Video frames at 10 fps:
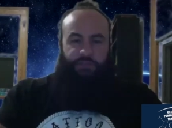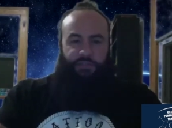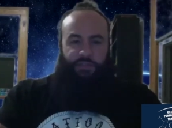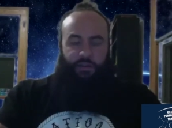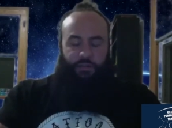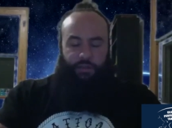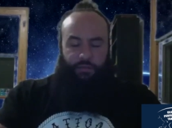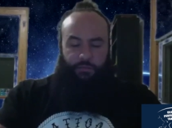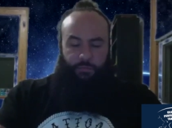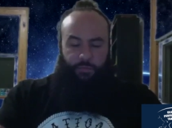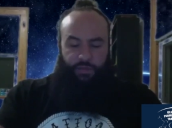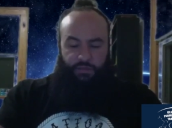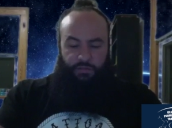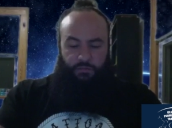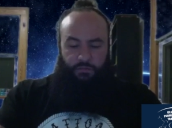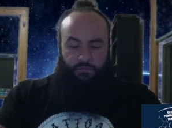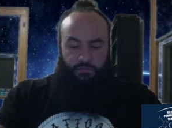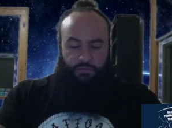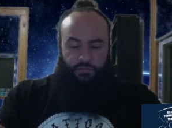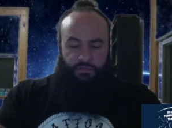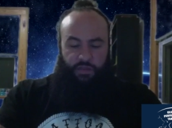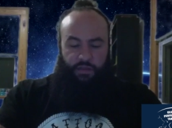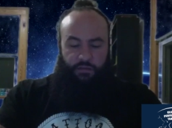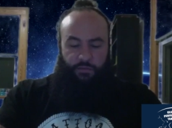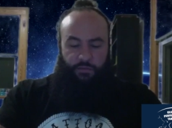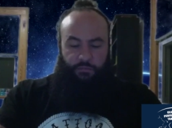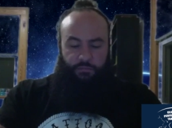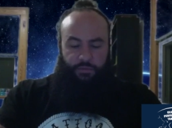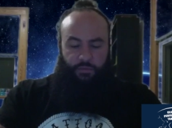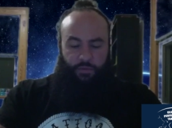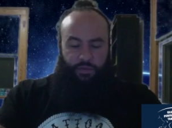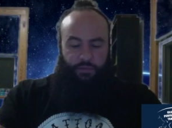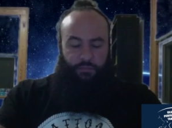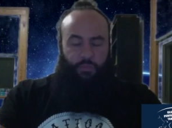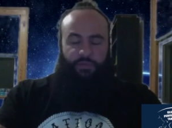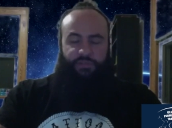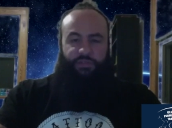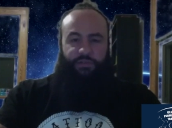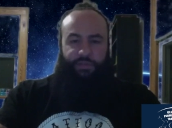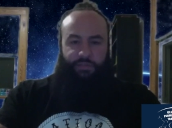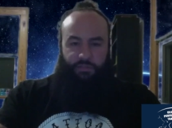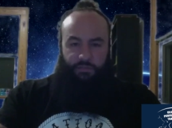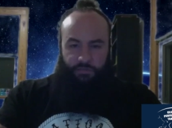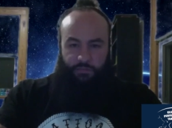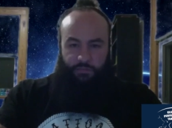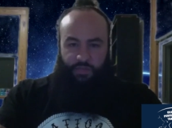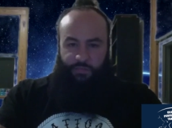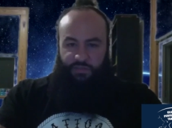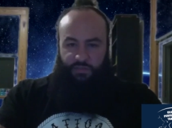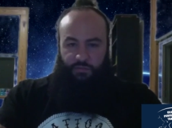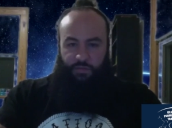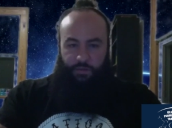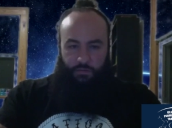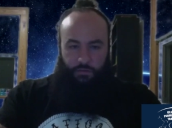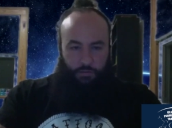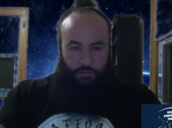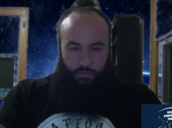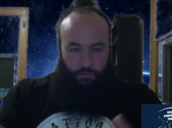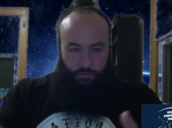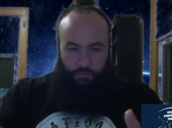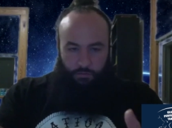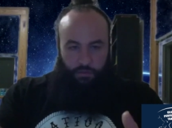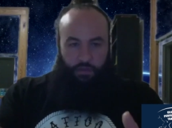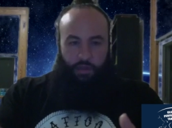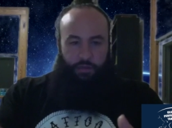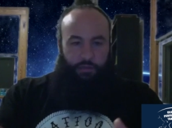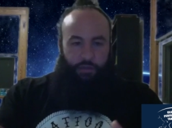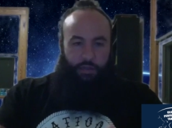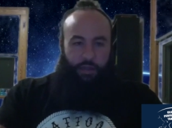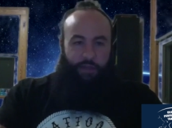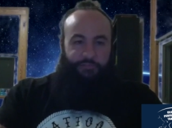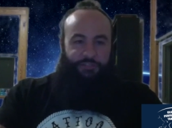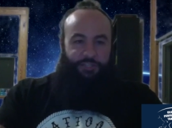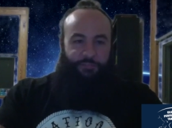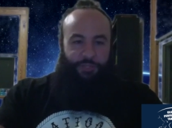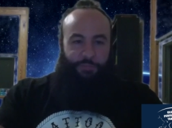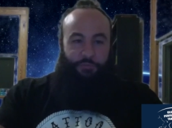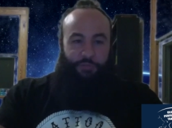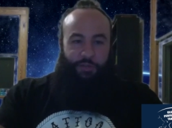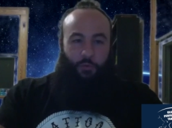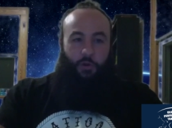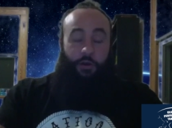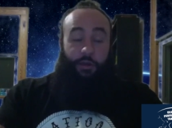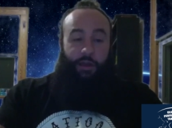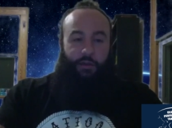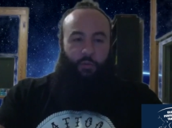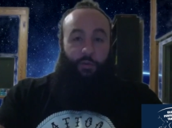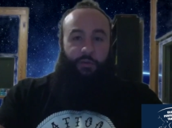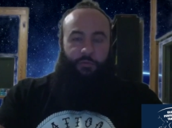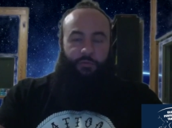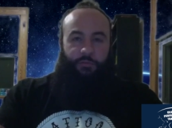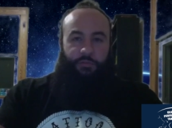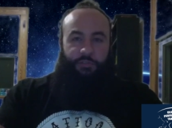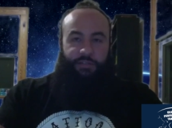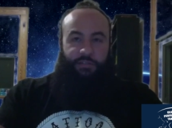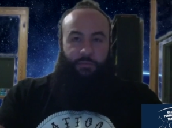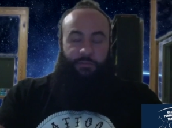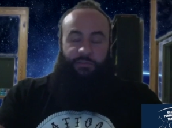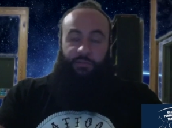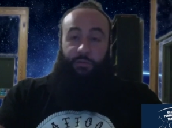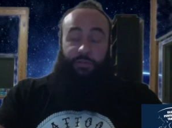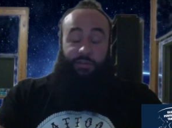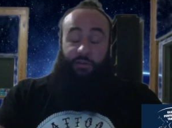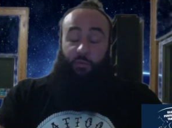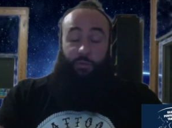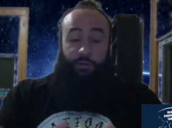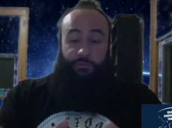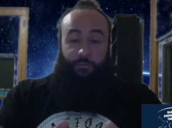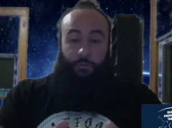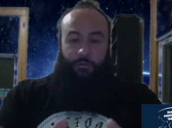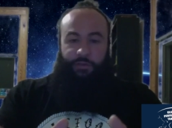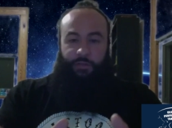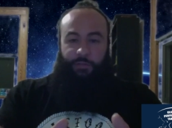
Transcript: kind of like makes you take the weight more serious sometimes too. Like I've seen it, people like walking out of weight with chains in the bar too, and it's like a weird foreign feeling. But